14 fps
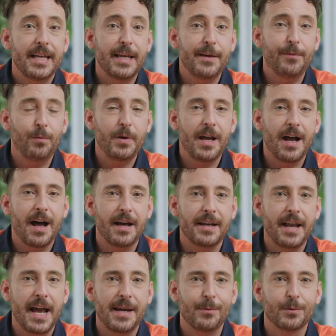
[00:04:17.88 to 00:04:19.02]
If we are
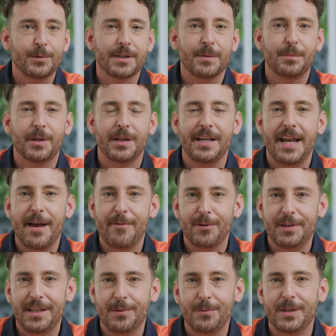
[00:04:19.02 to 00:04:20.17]
unable to complete
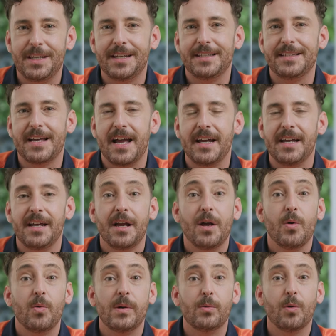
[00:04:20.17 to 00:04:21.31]
everything within a day,
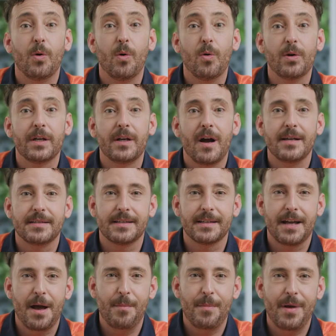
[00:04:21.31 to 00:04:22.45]
we will organise to
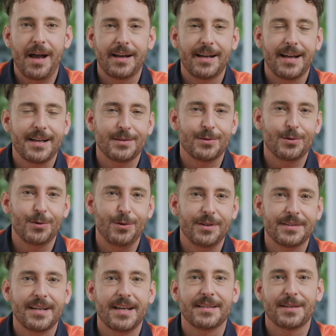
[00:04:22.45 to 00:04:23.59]
come back as soon
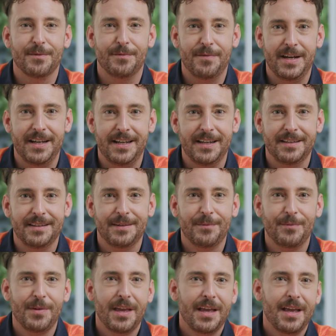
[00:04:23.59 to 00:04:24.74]
as is convenient.
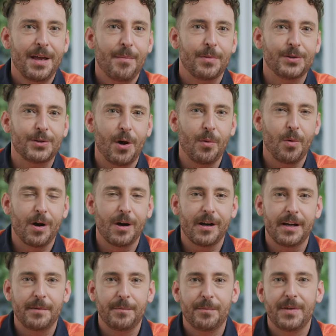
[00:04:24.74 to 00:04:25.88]
But don't
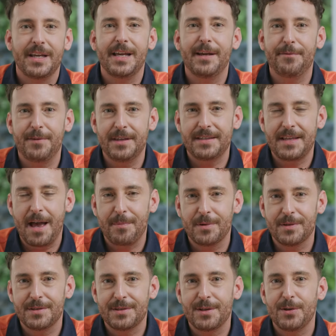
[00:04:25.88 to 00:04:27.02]
worry, if this
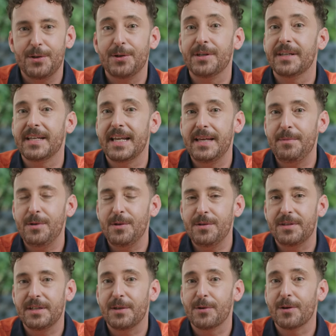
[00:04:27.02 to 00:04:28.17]
happens, you can keep
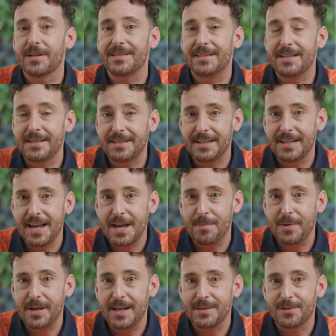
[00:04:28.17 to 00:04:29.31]
using your existing
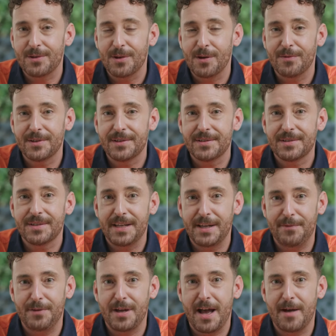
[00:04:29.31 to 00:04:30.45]
NBN service
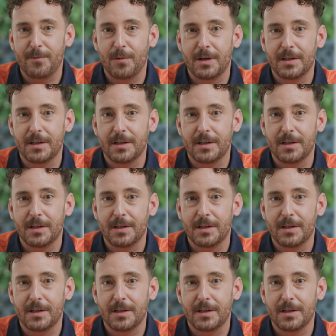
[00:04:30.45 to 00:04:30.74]
if you have